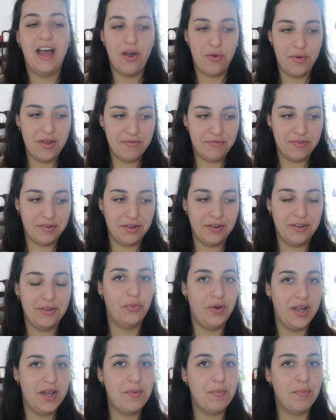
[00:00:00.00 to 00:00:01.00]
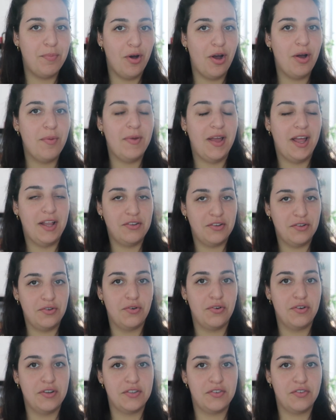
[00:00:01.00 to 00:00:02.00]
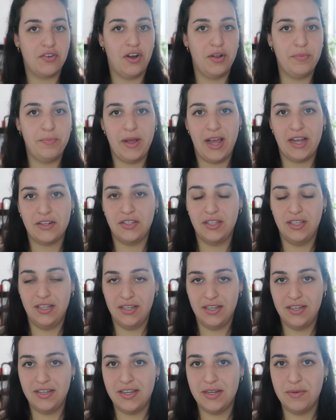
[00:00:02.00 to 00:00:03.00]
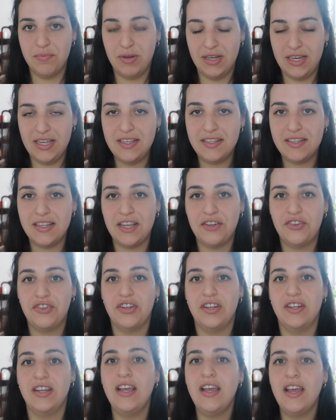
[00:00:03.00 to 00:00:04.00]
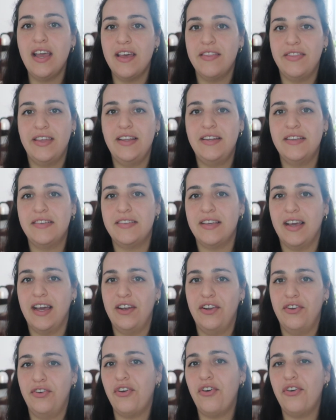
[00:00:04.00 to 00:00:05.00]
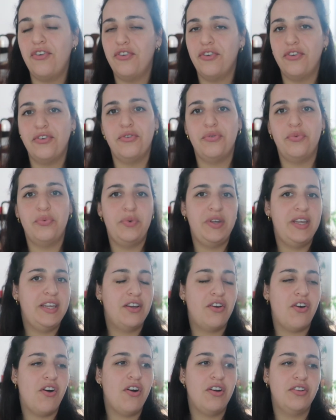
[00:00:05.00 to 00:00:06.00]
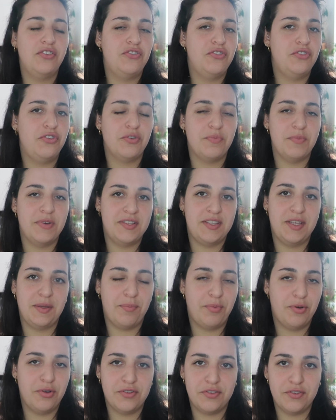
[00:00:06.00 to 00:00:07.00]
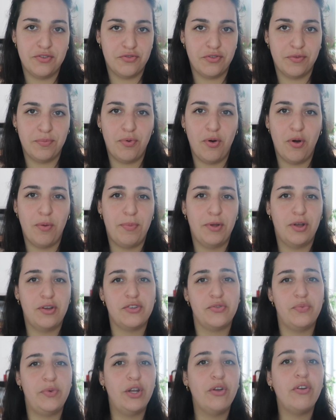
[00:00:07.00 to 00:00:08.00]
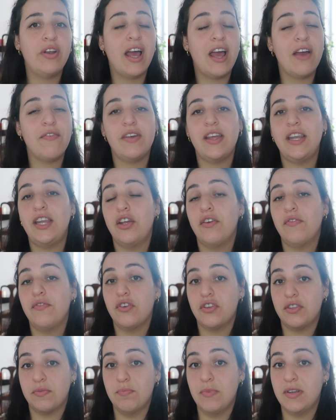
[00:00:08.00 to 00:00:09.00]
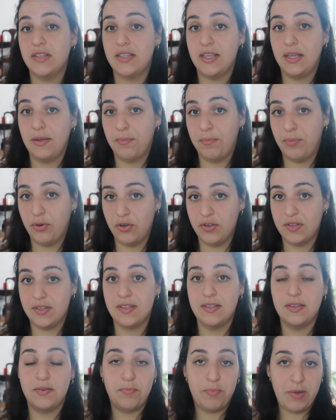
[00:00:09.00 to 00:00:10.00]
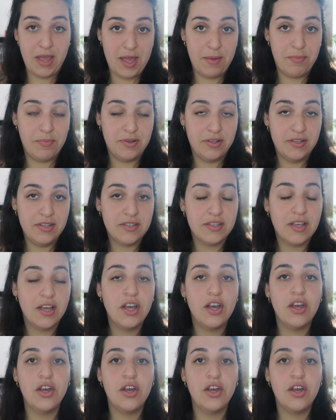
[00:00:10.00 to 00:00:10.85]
However, when Bob and Dolores got back to the Linden police station, they decided, oh no, we can't do your missing persons report because we don't have any of those missing persons papers